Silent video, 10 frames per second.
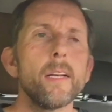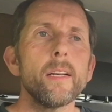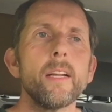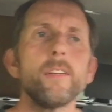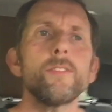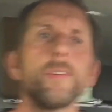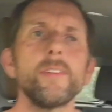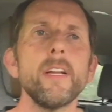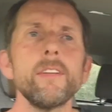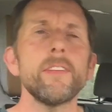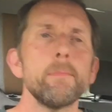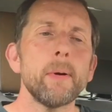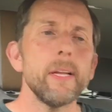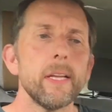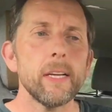Now, this regenerative
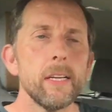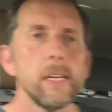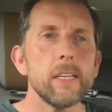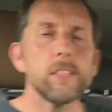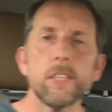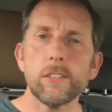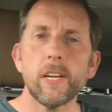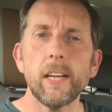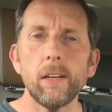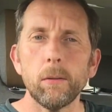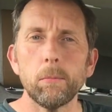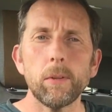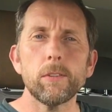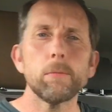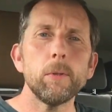braking doesn't help
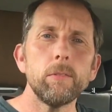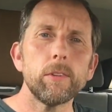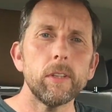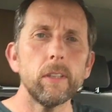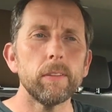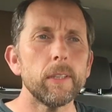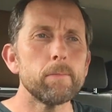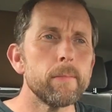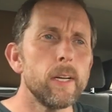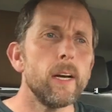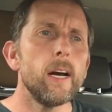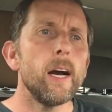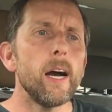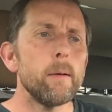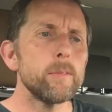with smooth driving.
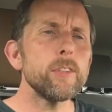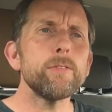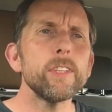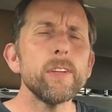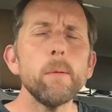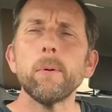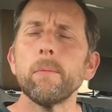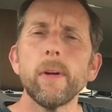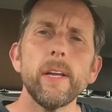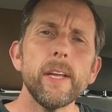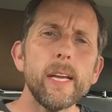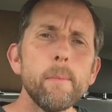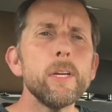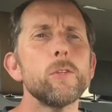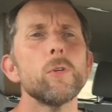Just for example, you're
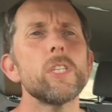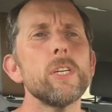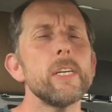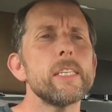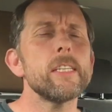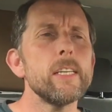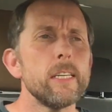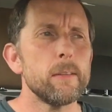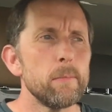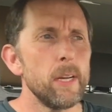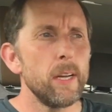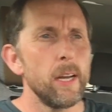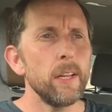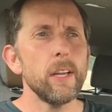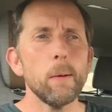coming to a tight turn.
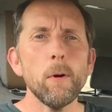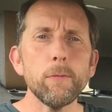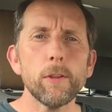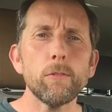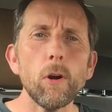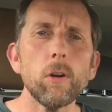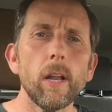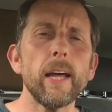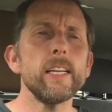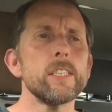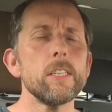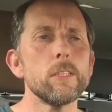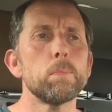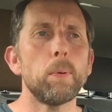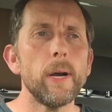You come off the throttle and it
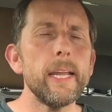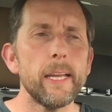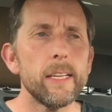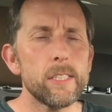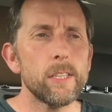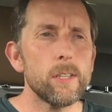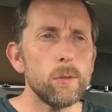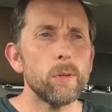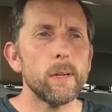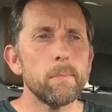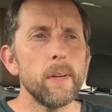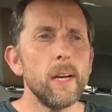starts braking into the corner.